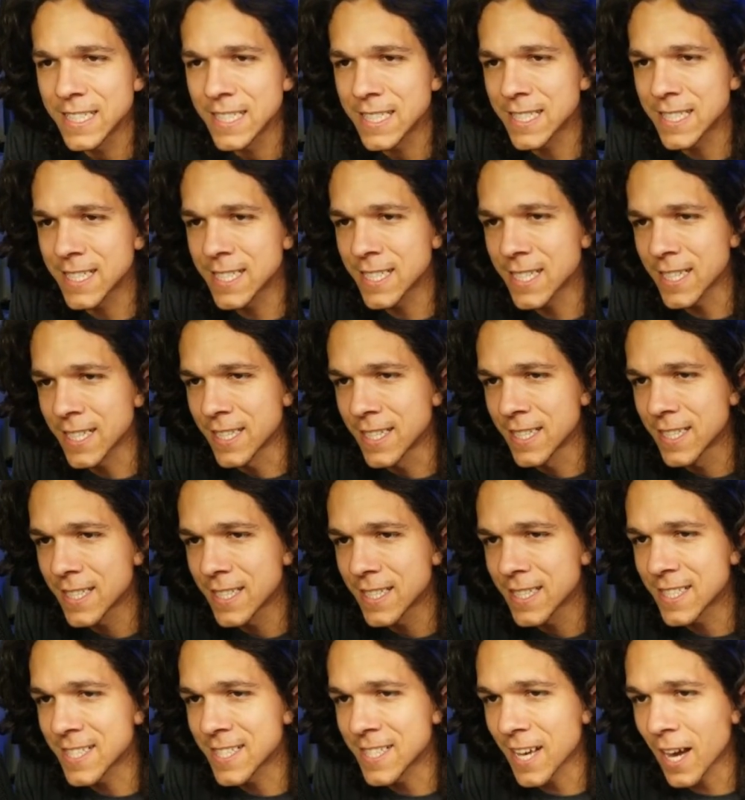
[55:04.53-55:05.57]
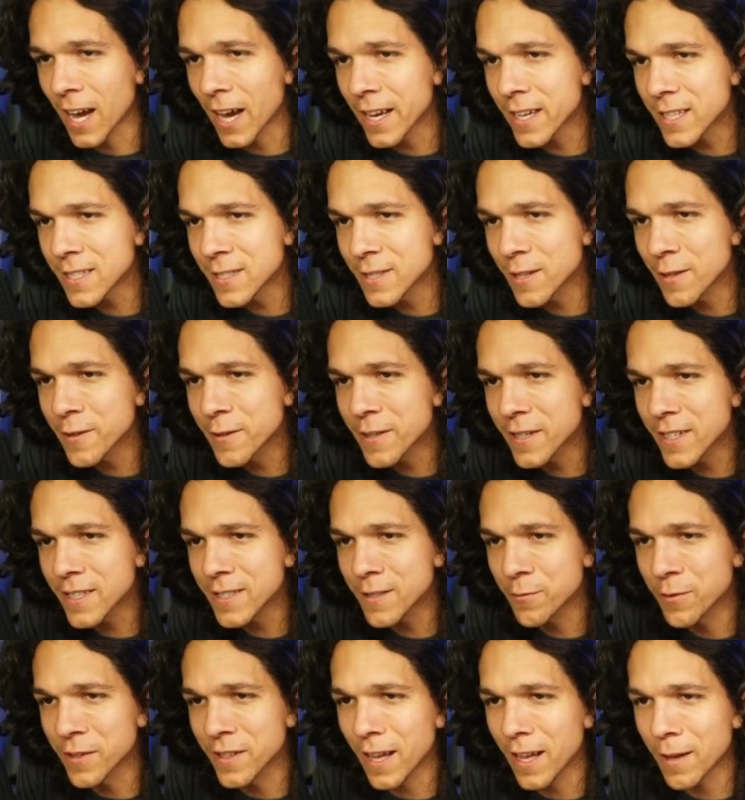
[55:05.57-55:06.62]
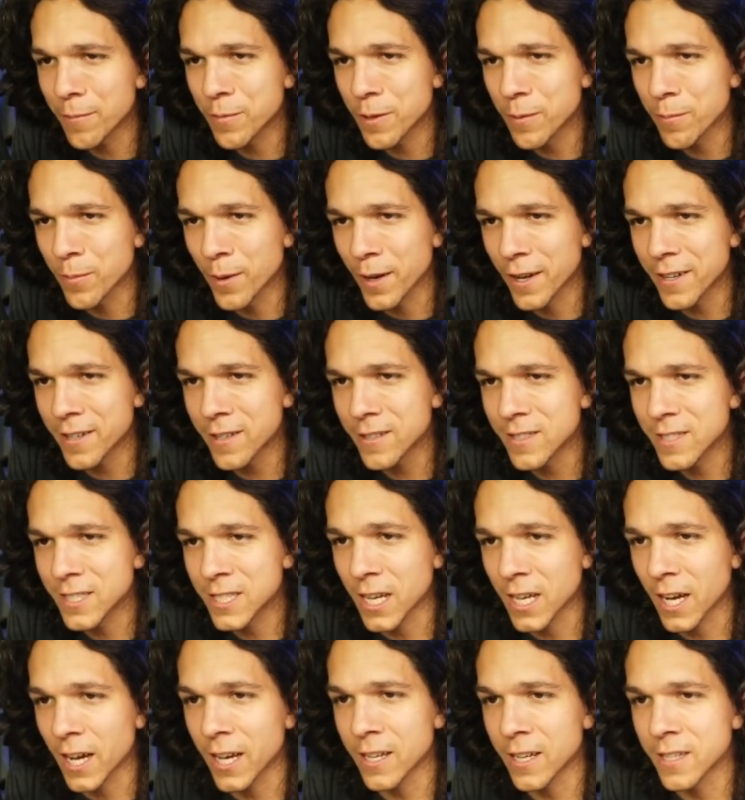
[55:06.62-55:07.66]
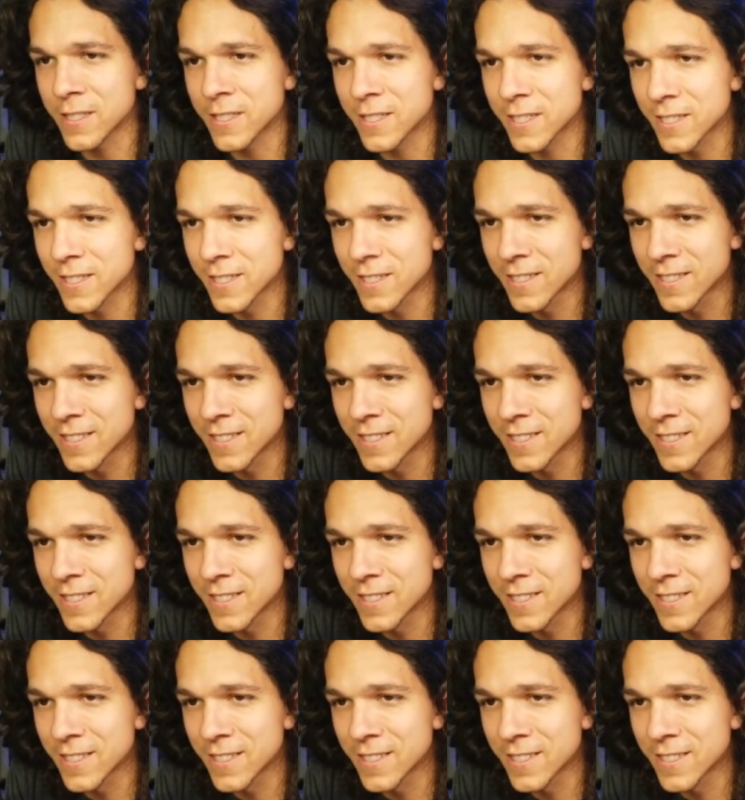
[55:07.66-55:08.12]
Tz. Zeiss, Lucas? Would that be better? Zeiss.